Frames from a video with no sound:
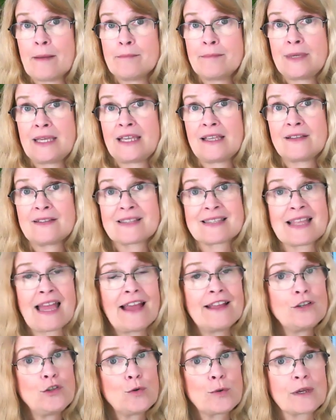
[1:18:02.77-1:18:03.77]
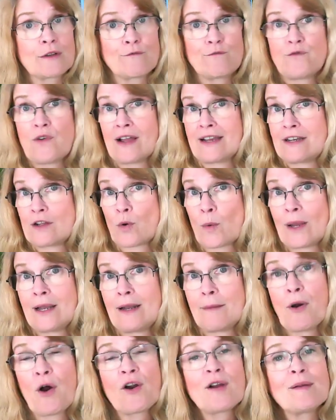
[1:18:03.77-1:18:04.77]
means that you can find a great
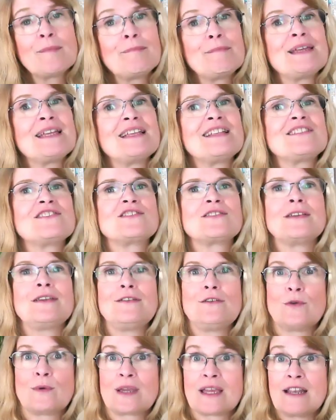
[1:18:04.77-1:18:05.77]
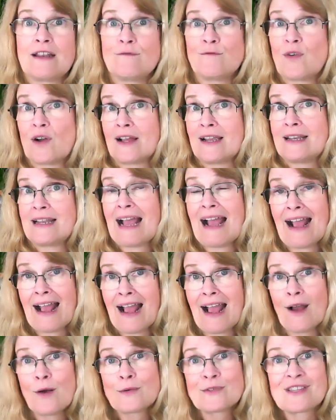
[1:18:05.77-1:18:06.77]
apartment, you can find a
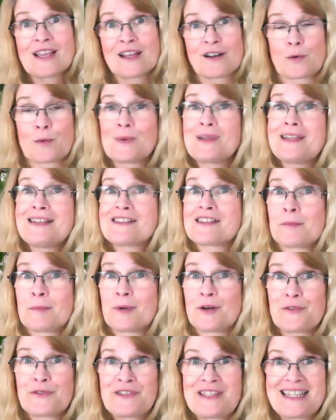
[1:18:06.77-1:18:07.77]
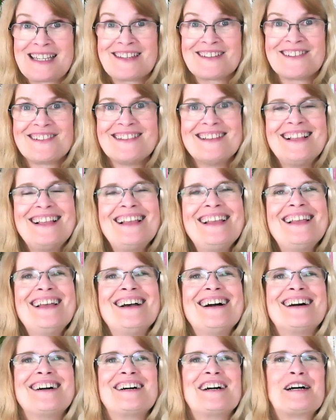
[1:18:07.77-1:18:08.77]
house at a reasonable deal,
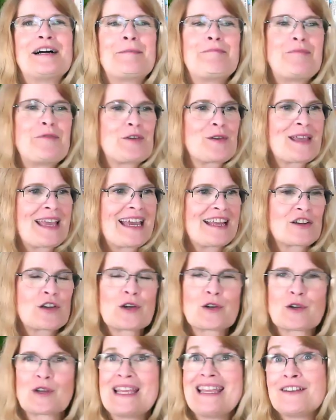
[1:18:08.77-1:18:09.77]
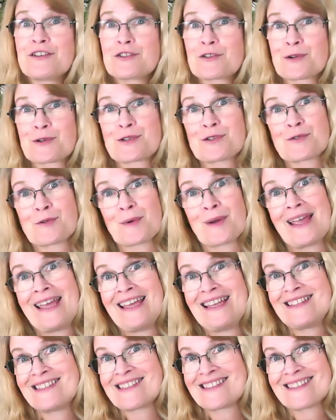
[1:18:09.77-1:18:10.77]
you can get get a good interest
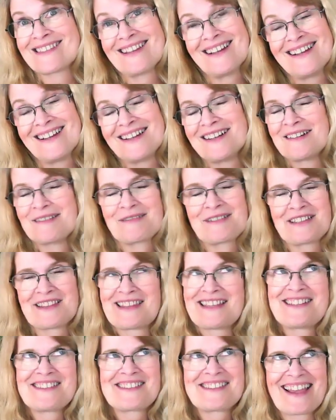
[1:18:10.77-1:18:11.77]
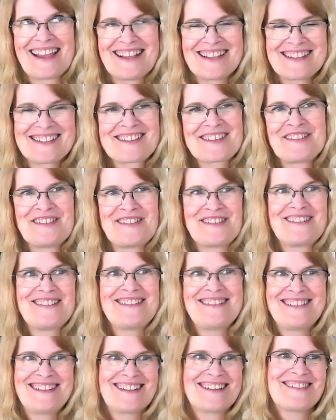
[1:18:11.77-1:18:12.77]
rate. Well, these days,
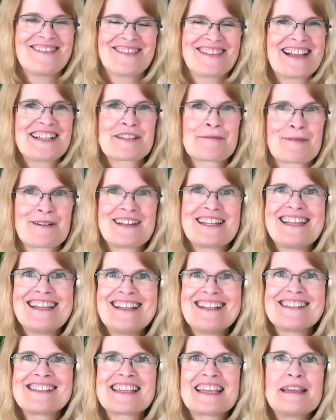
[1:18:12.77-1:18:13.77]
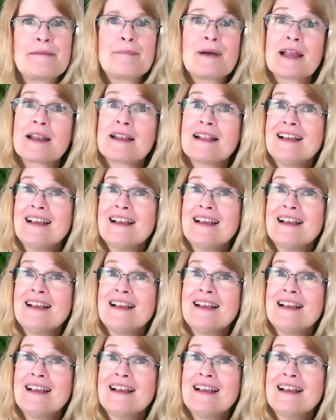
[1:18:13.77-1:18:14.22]
that's pretty easy, but